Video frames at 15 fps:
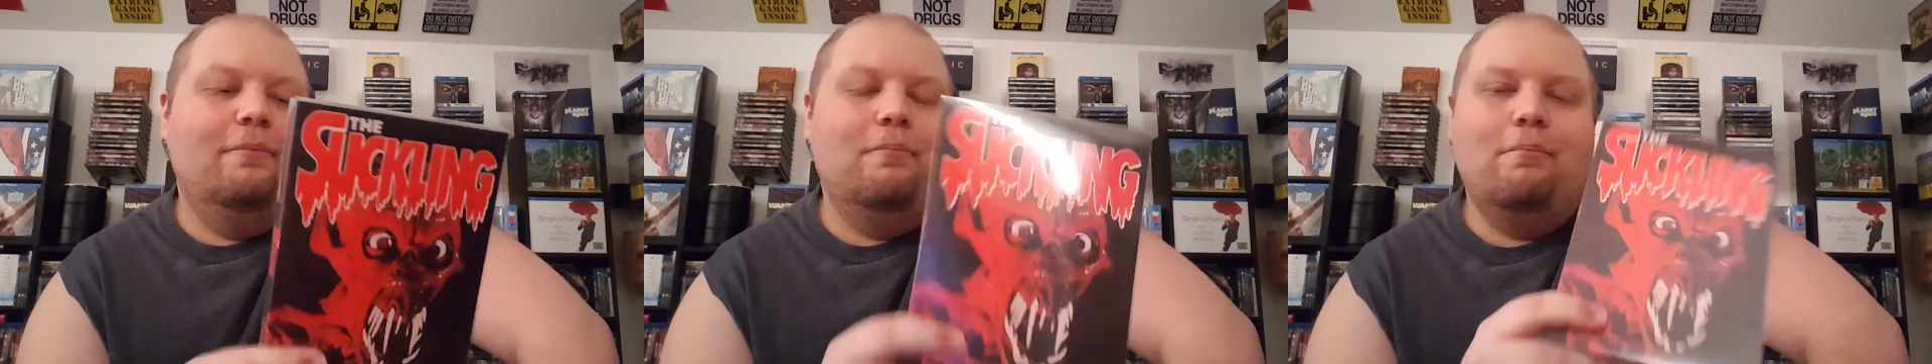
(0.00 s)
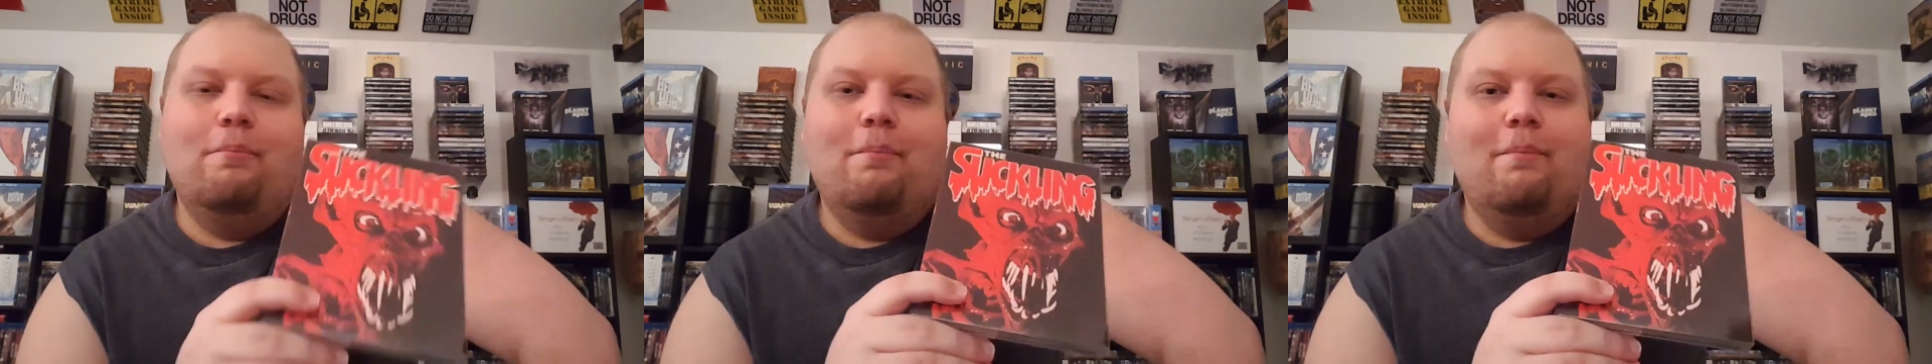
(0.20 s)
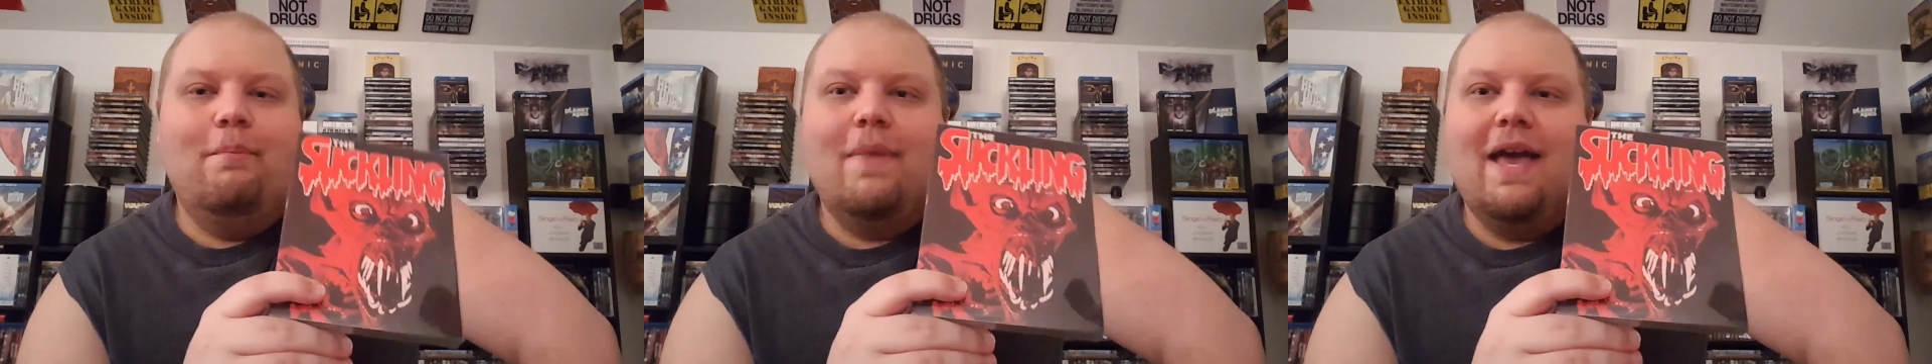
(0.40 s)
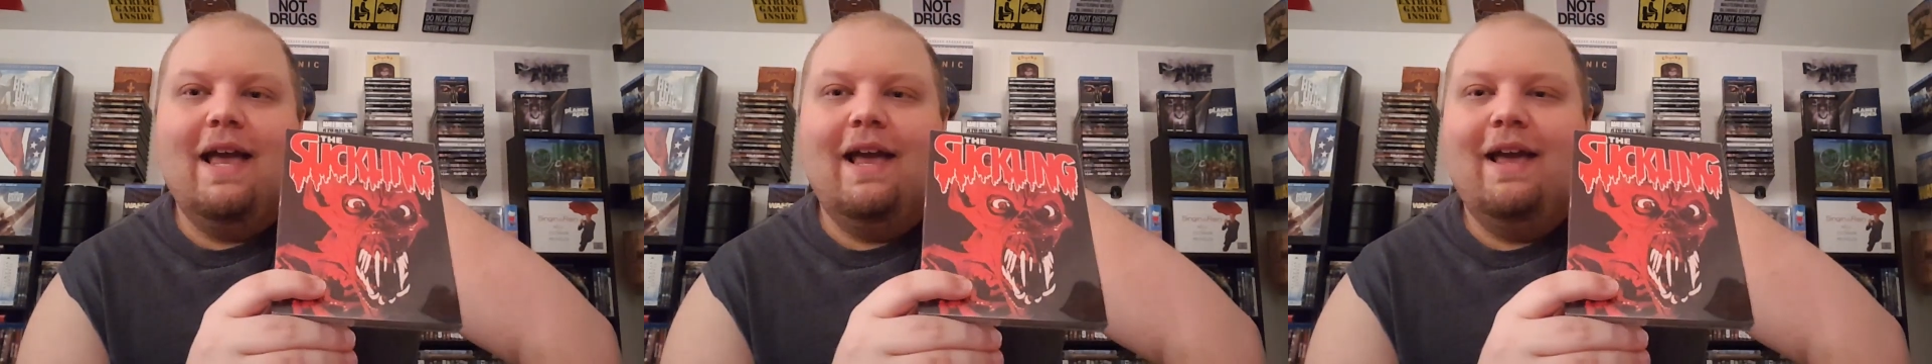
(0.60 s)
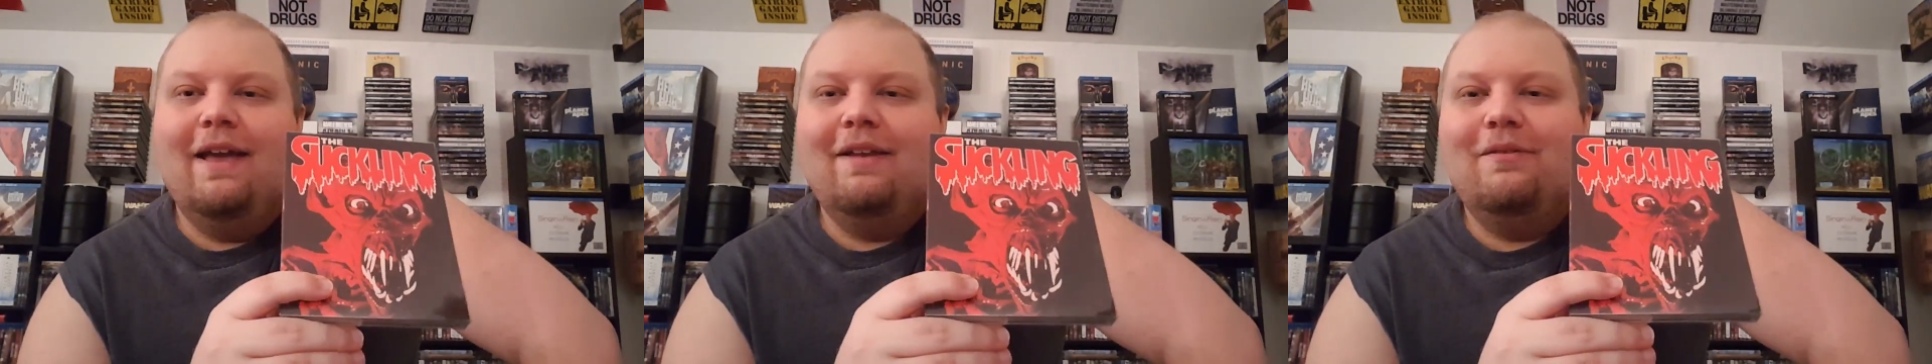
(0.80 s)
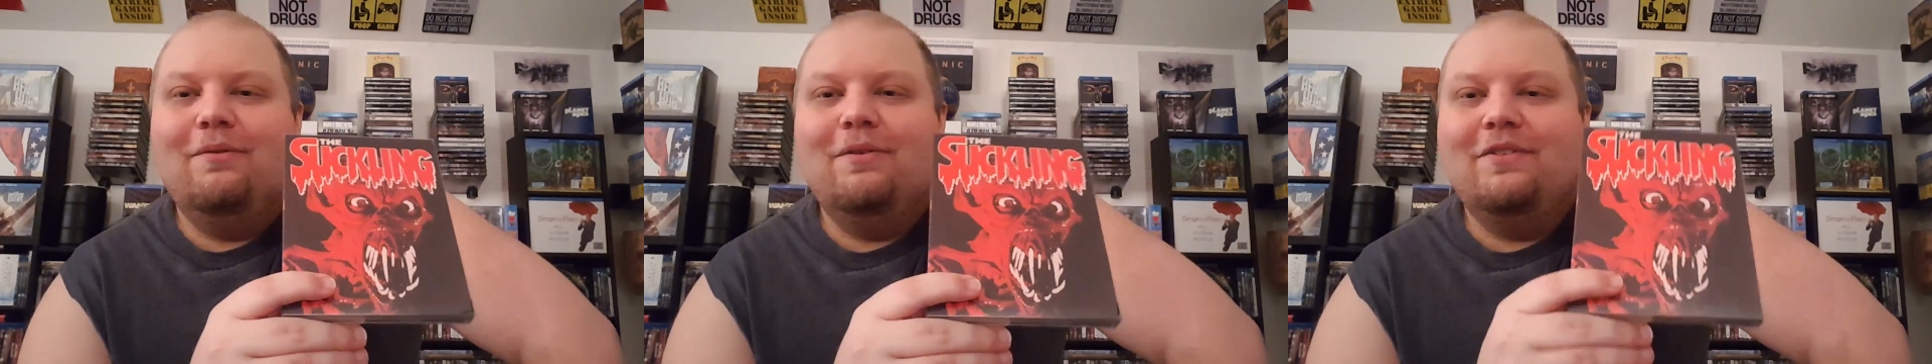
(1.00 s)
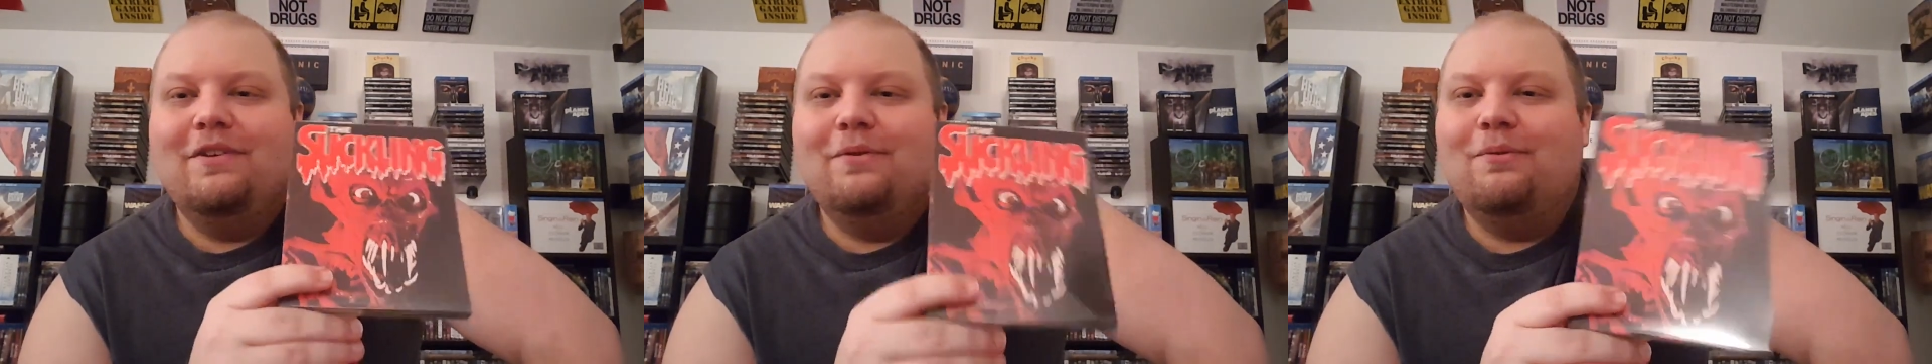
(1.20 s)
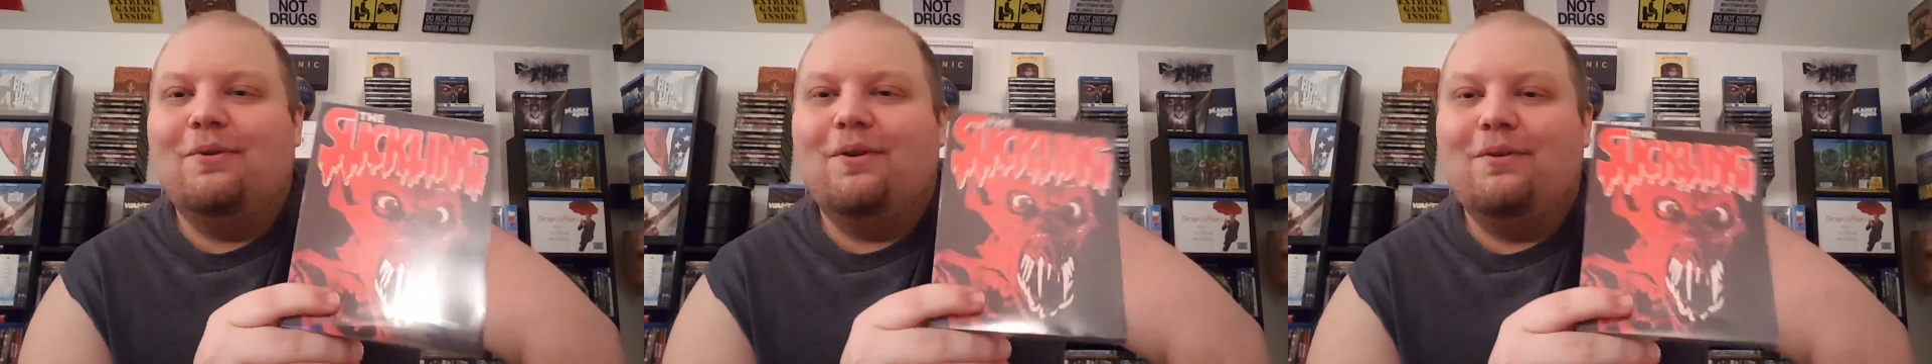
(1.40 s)
man, was
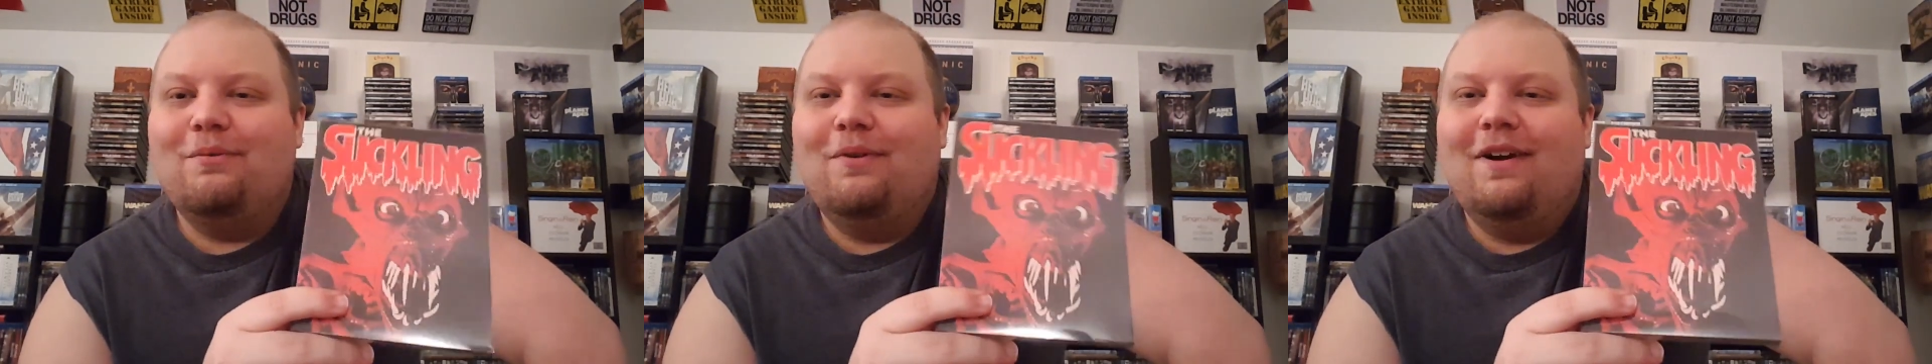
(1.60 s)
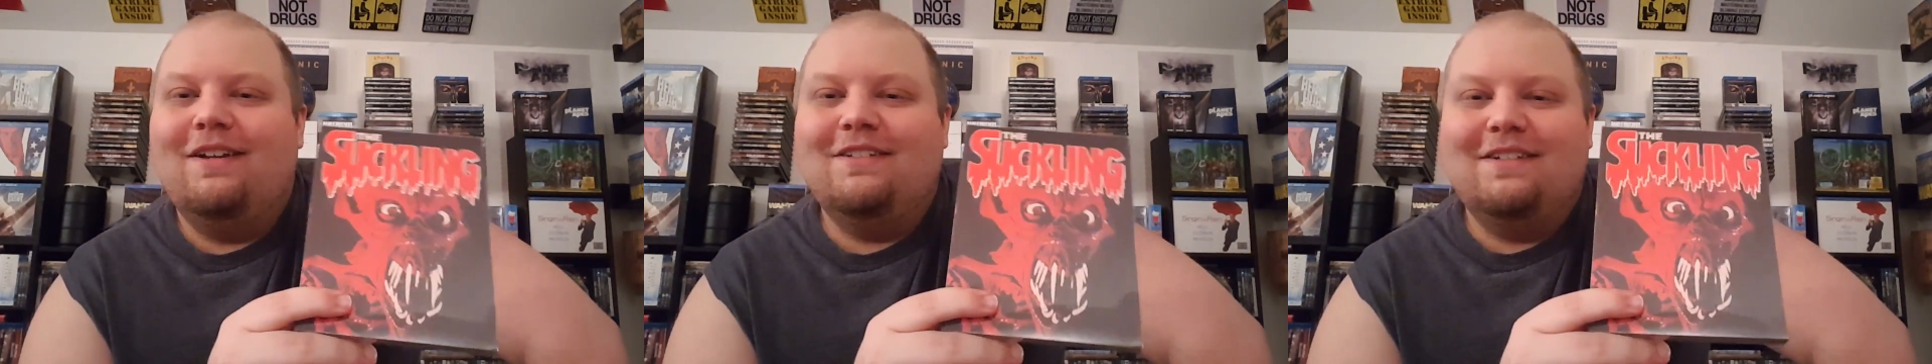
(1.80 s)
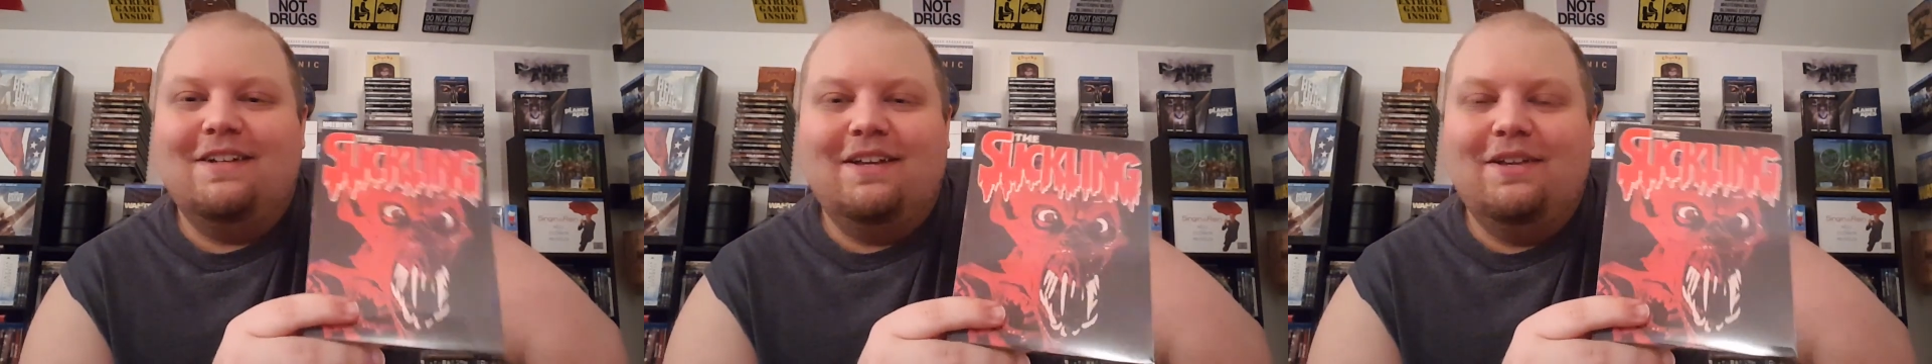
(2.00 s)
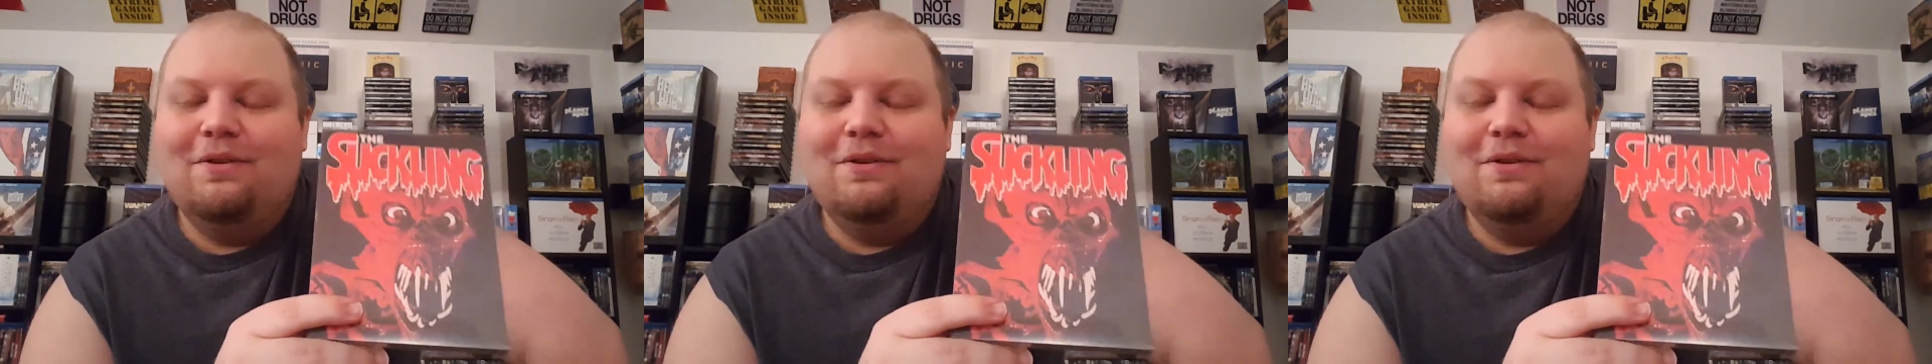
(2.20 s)
it worth watching.